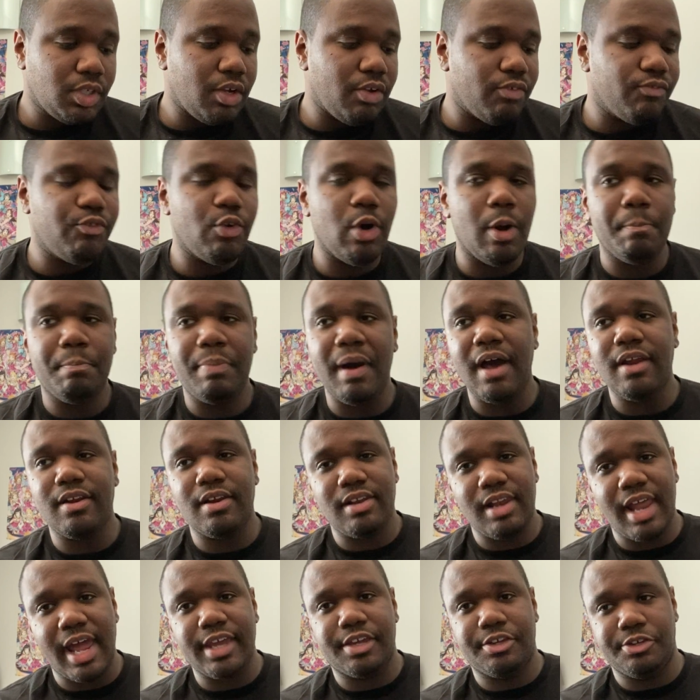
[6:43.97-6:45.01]
For a
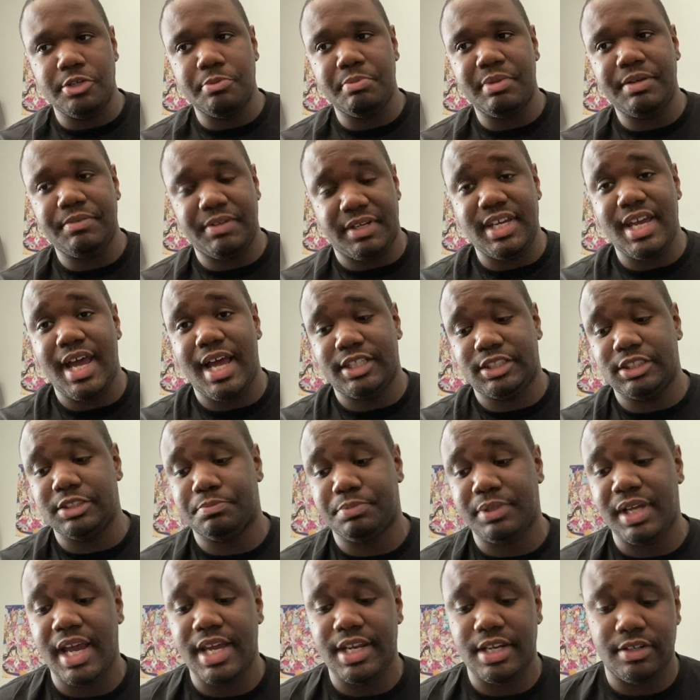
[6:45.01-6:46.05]
butler-like human, he actually
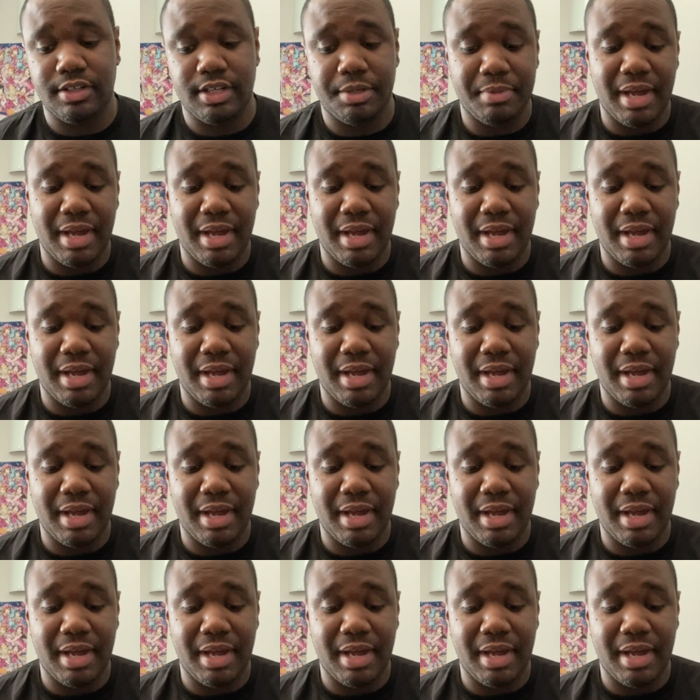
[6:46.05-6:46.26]
playing it.